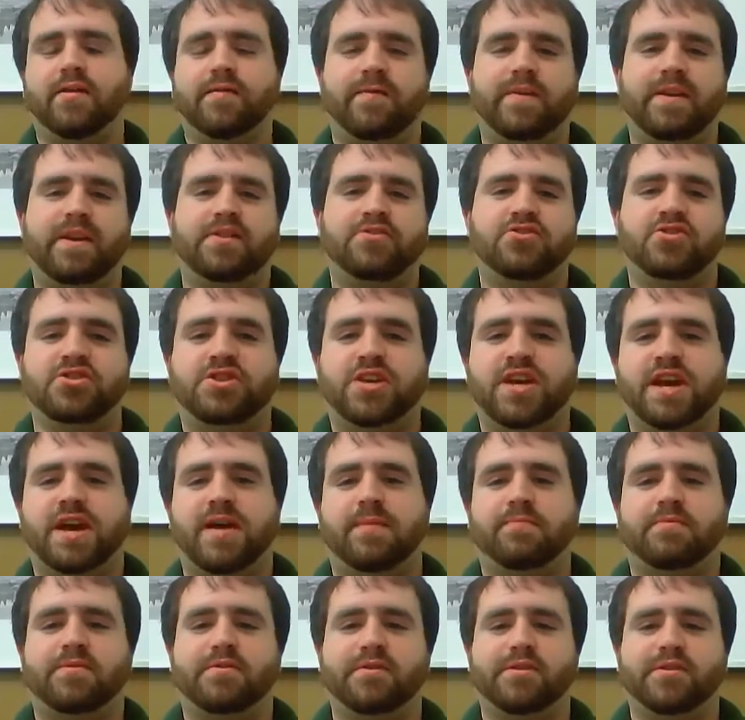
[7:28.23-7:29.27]
of each
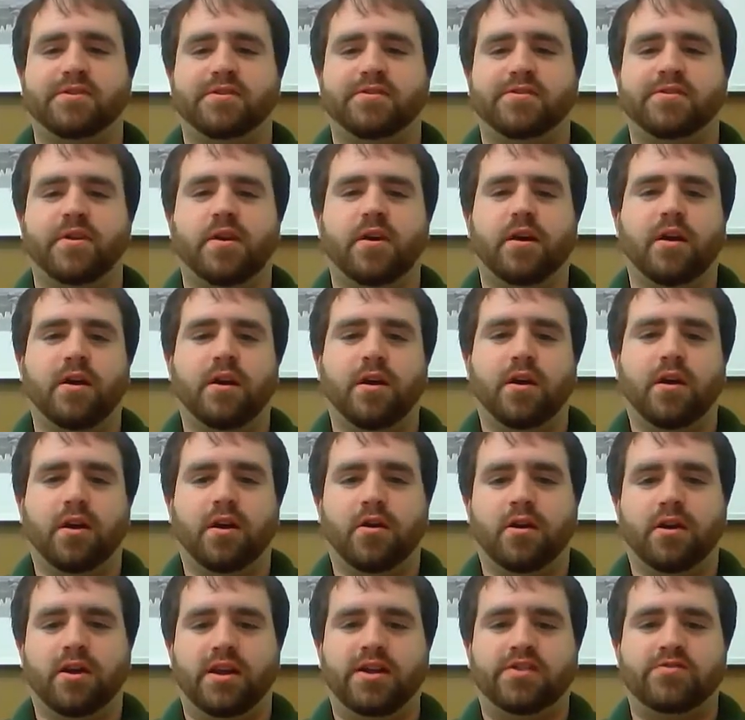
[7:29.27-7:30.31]

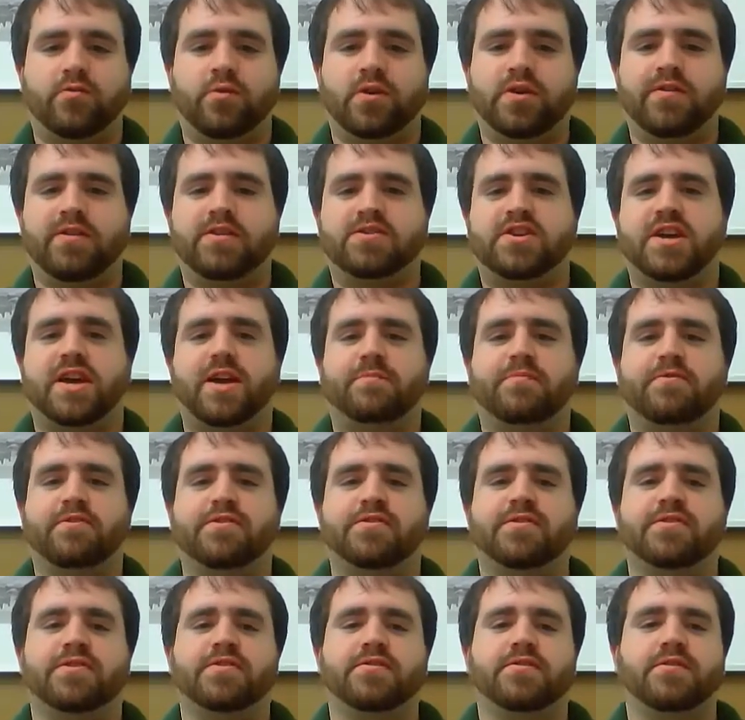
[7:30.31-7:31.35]
one of the
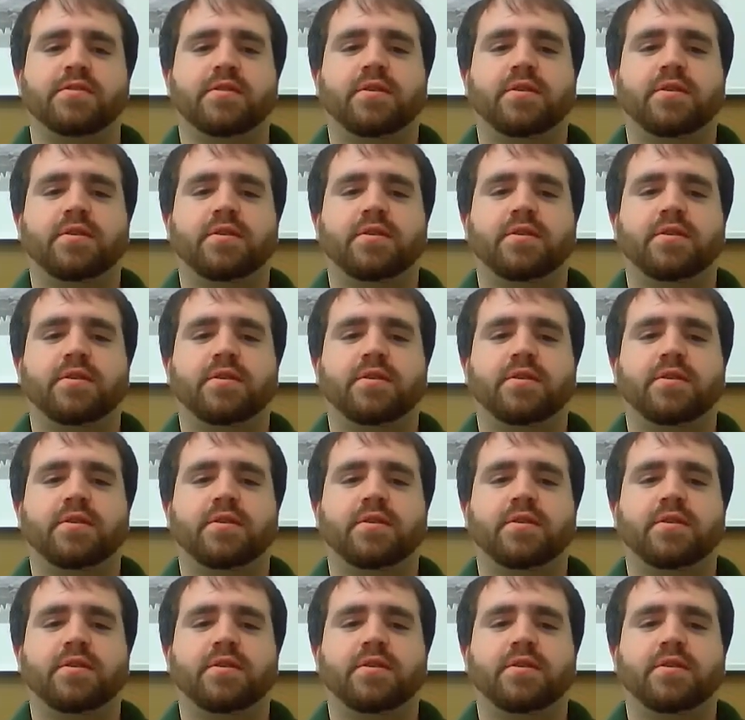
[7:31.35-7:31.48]
chapters,